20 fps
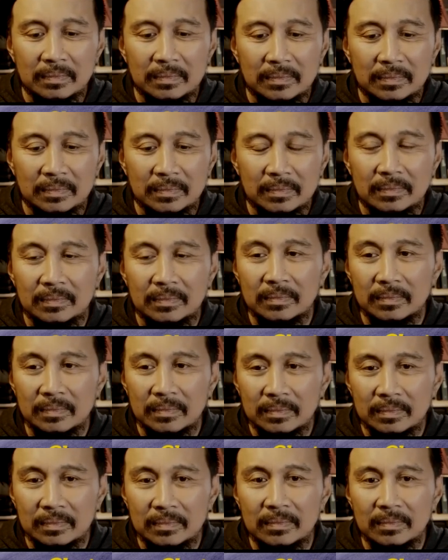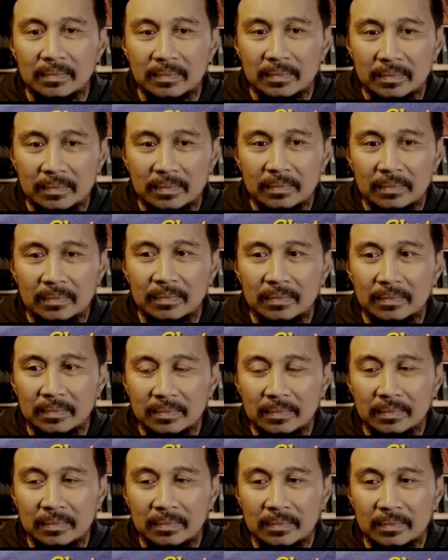
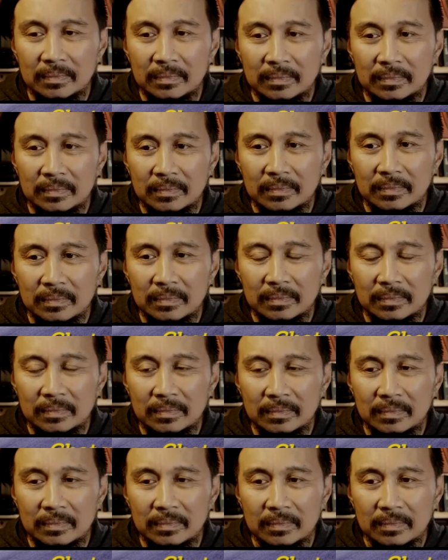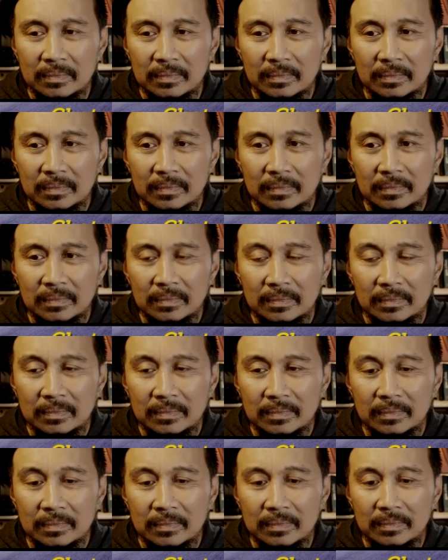
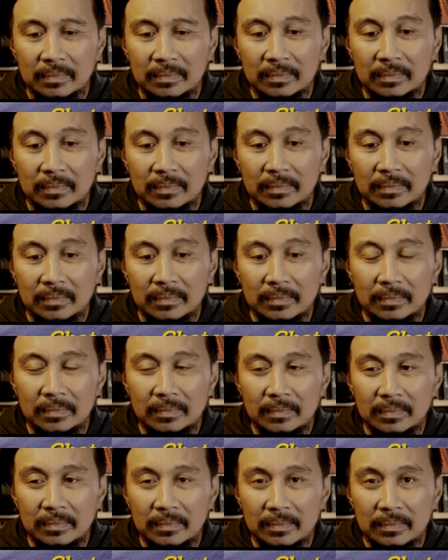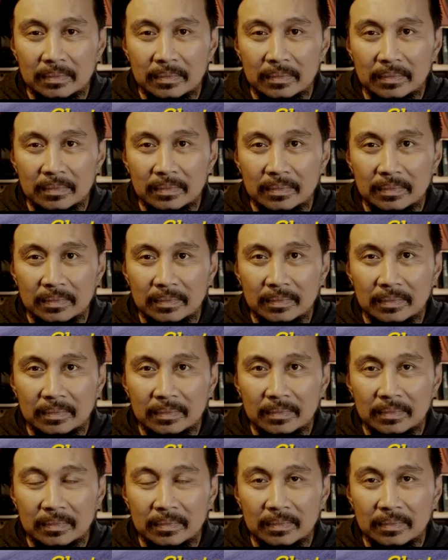
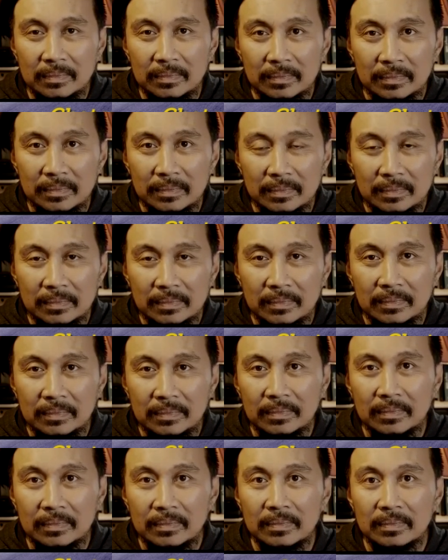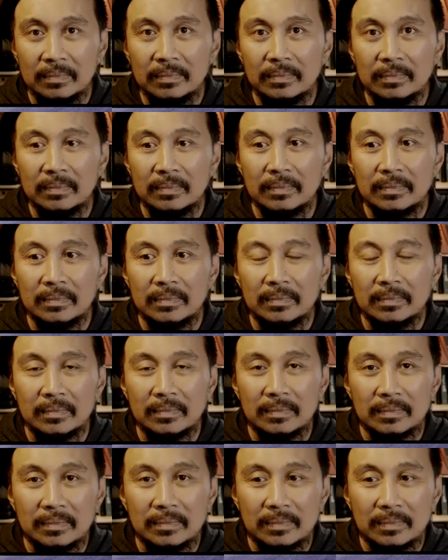This person isn't speaking.